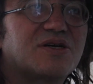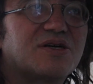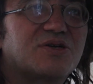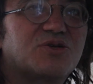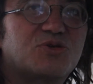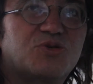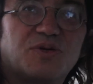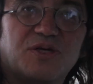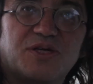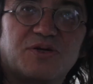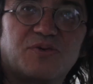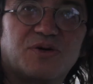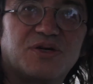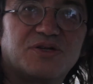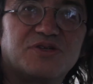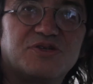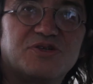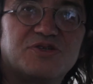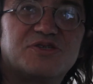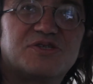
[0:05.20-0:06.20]
like
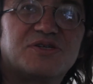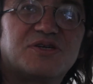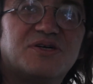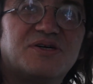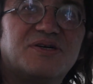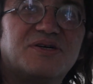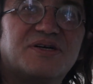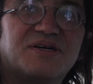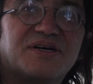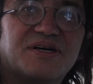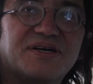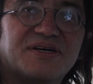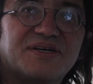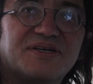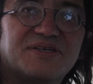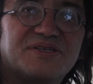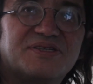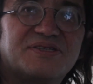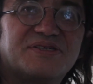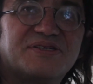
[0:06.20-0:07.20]
21 years ago, I
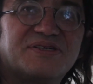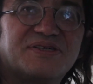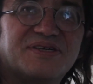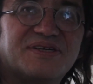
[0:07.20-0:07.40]
guess.